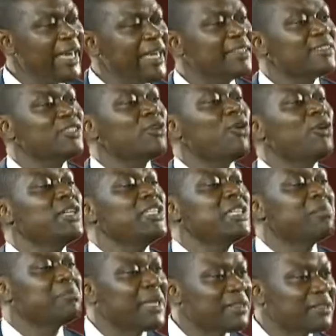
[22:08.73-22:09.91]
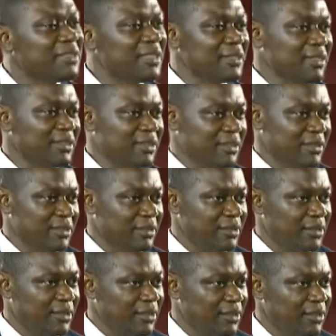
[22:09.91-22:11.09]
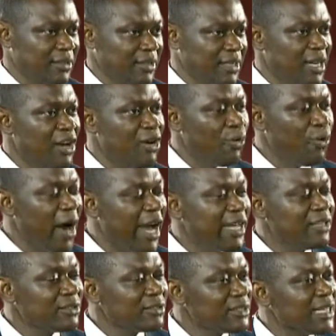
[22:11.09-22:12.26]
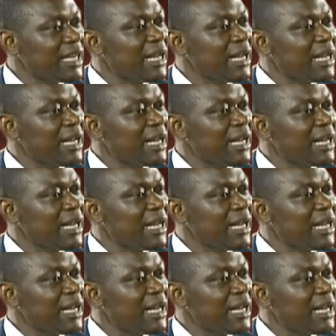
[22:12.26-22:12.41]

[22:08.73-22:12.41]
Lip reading: is it only the presidents? Why doesn't that